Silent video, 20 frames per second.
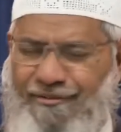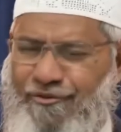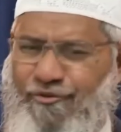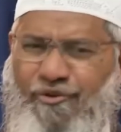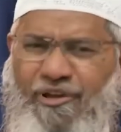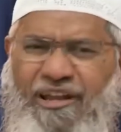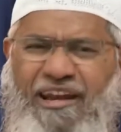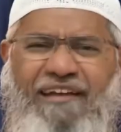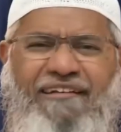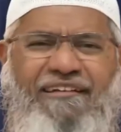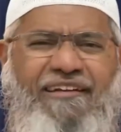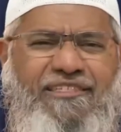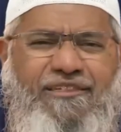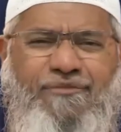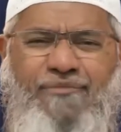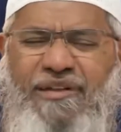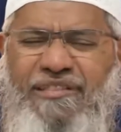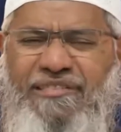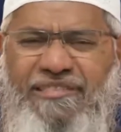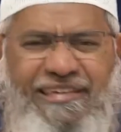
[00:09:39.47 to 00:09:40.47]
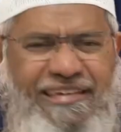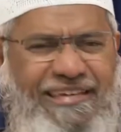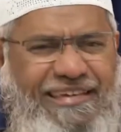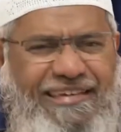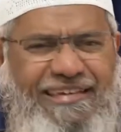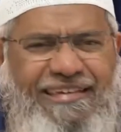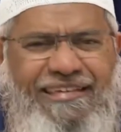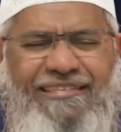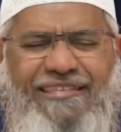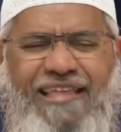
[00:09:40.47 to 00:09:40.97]
You can address him as
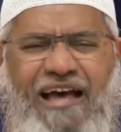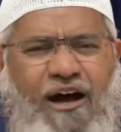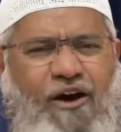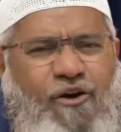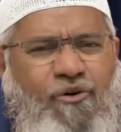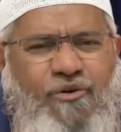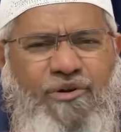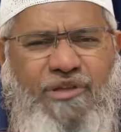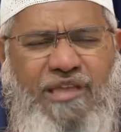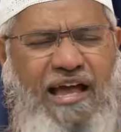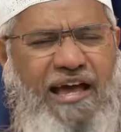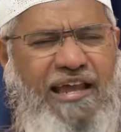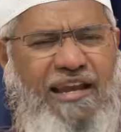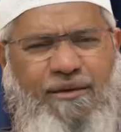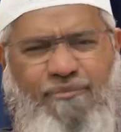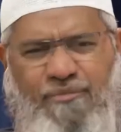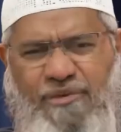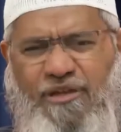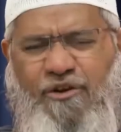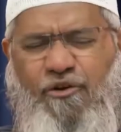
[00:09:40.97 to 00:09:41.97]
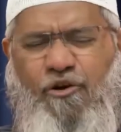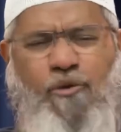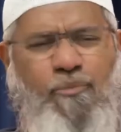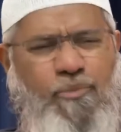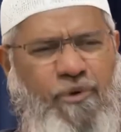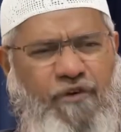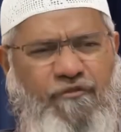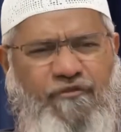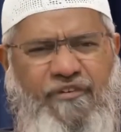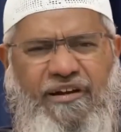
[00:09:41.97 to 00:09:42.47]
thee, thou, ya Nabi, O
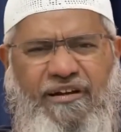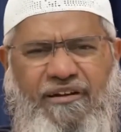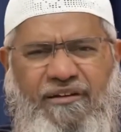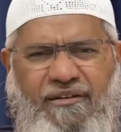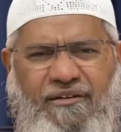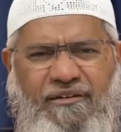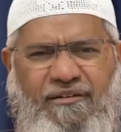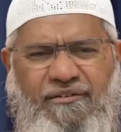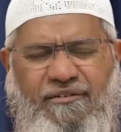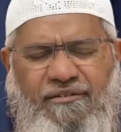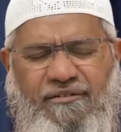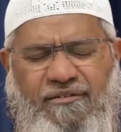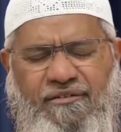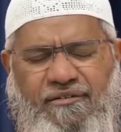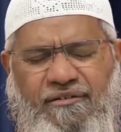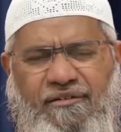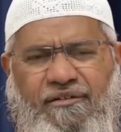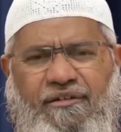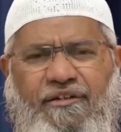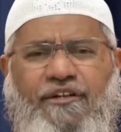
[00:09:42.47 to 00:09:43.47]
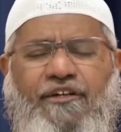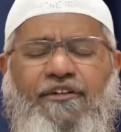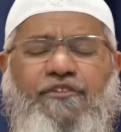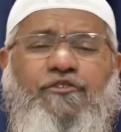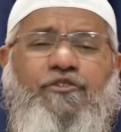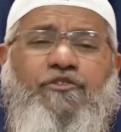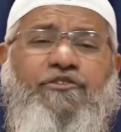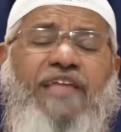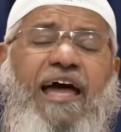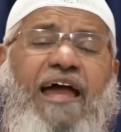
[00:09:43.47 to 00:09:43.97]
Prophet.
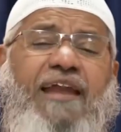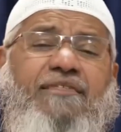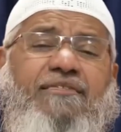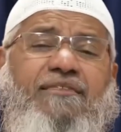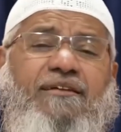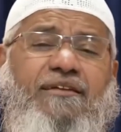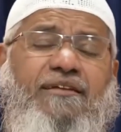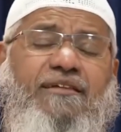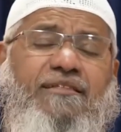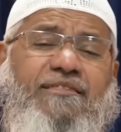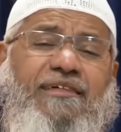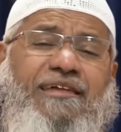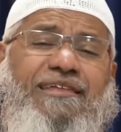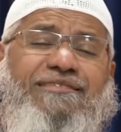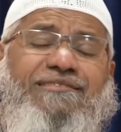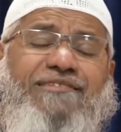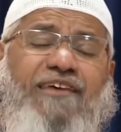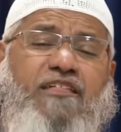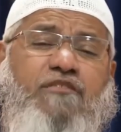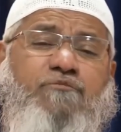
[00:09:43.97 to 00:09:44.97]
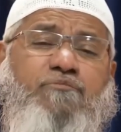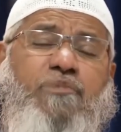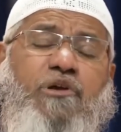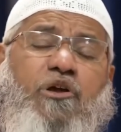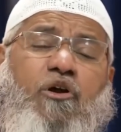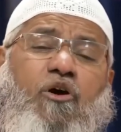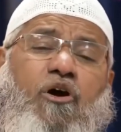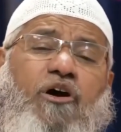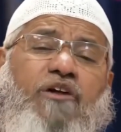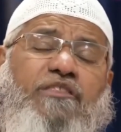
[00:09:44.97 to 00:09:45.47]
So that's the reason, just
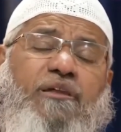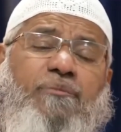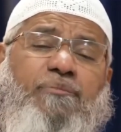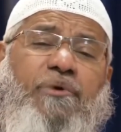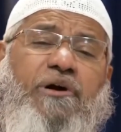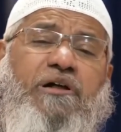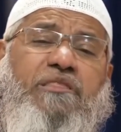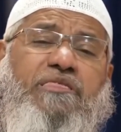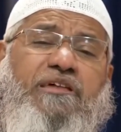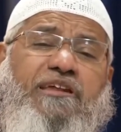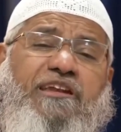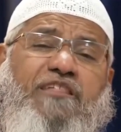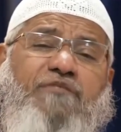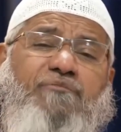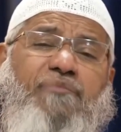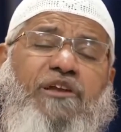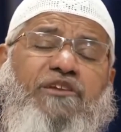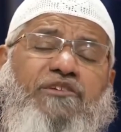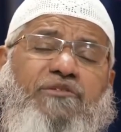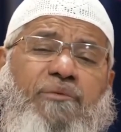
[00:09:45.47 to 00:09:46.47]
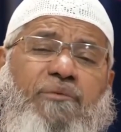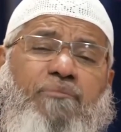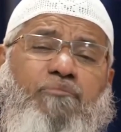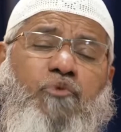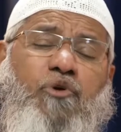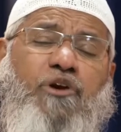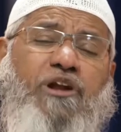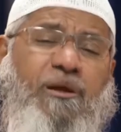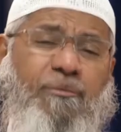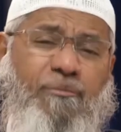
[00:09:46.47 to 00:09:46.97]
because a person is mentioned
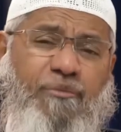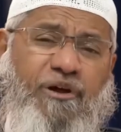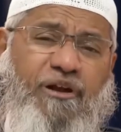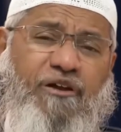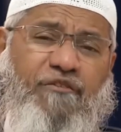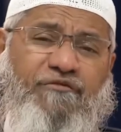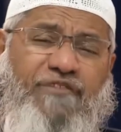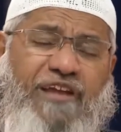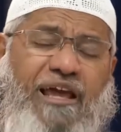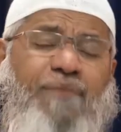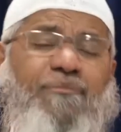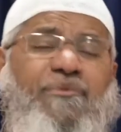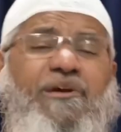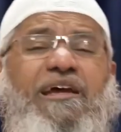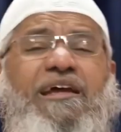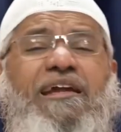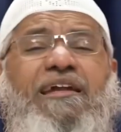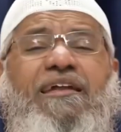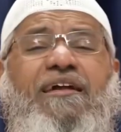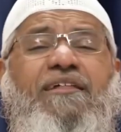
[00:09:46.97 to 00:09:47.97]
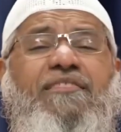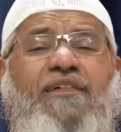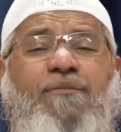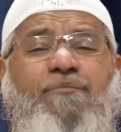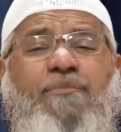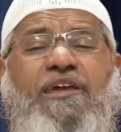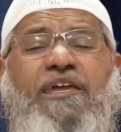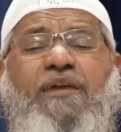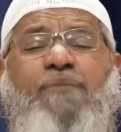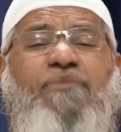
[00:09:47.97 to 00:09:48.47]
more number of times doesn't
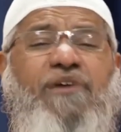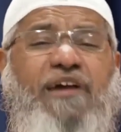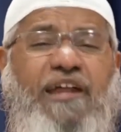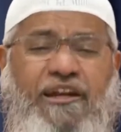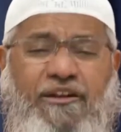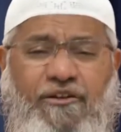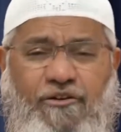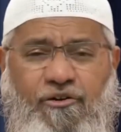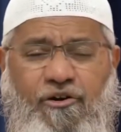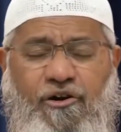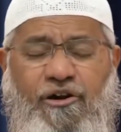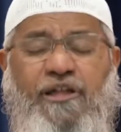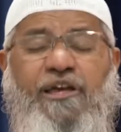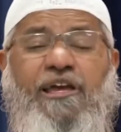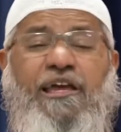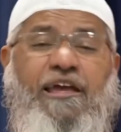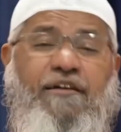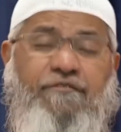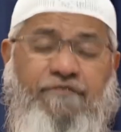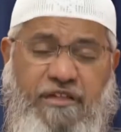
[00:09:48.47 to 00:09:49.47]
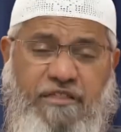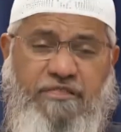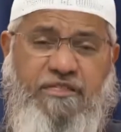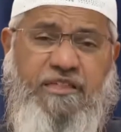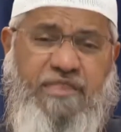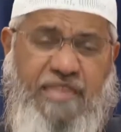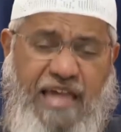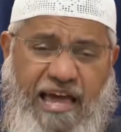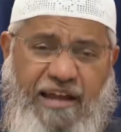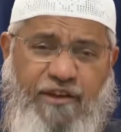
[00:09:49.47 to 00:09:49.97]
make him a greater God. If this
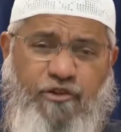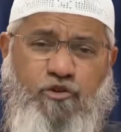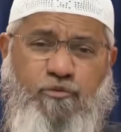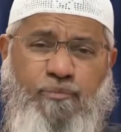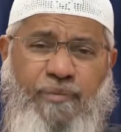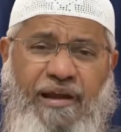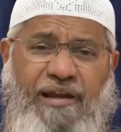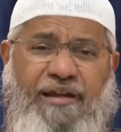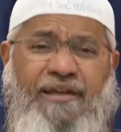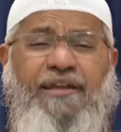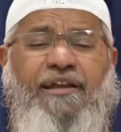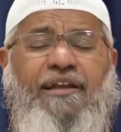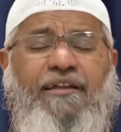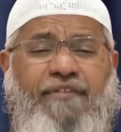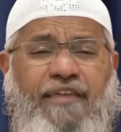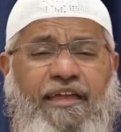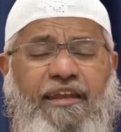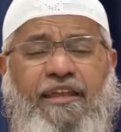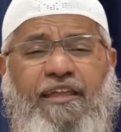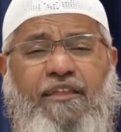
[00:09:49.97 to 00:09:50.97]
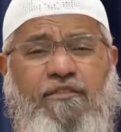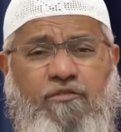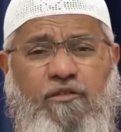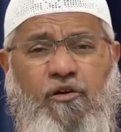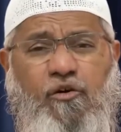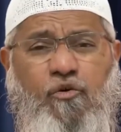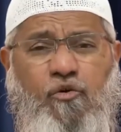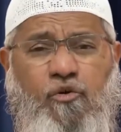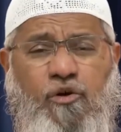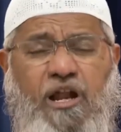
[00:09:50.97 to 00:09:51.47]
is the argument, then in
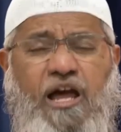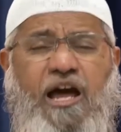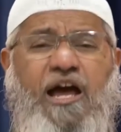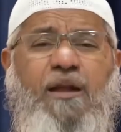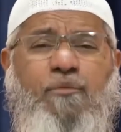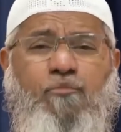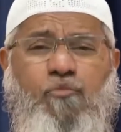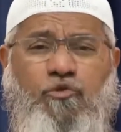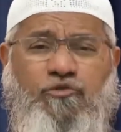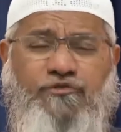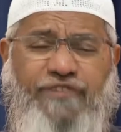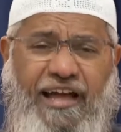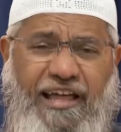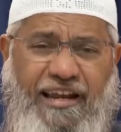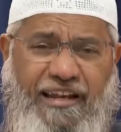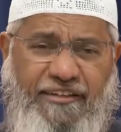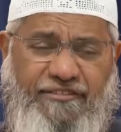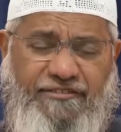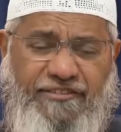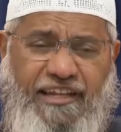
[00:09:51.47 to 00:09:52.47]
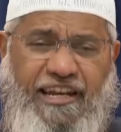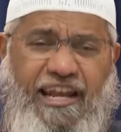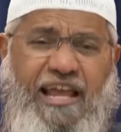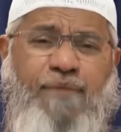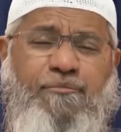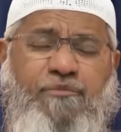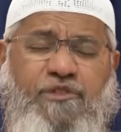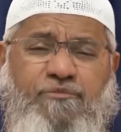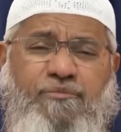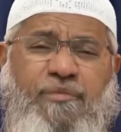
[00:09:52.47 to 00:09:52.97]
the Quran, Musa alayhi
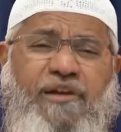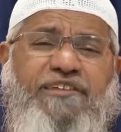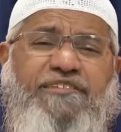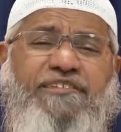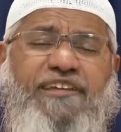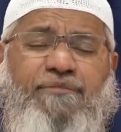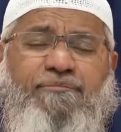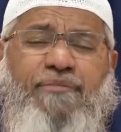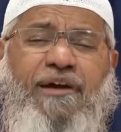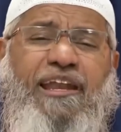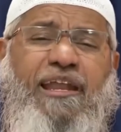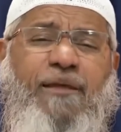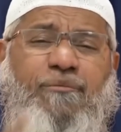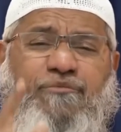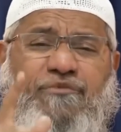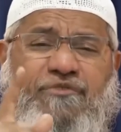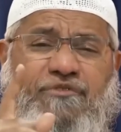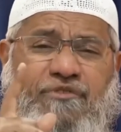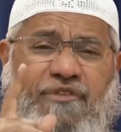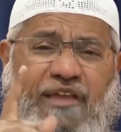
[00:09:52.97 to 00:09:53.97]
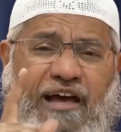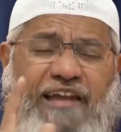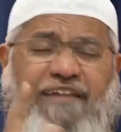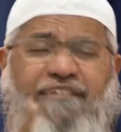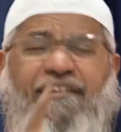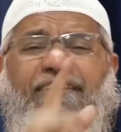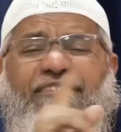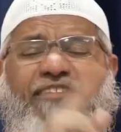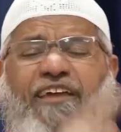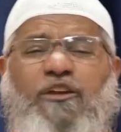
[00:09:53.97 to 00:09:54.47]
salam is mentioned by name
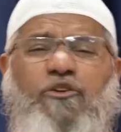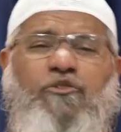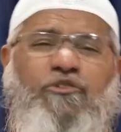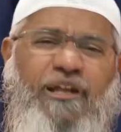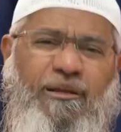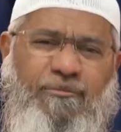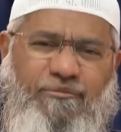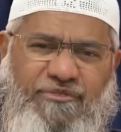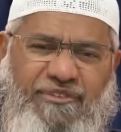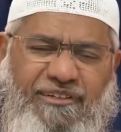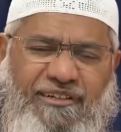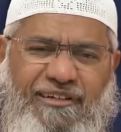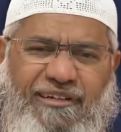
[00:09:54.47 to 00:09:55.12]
132 times.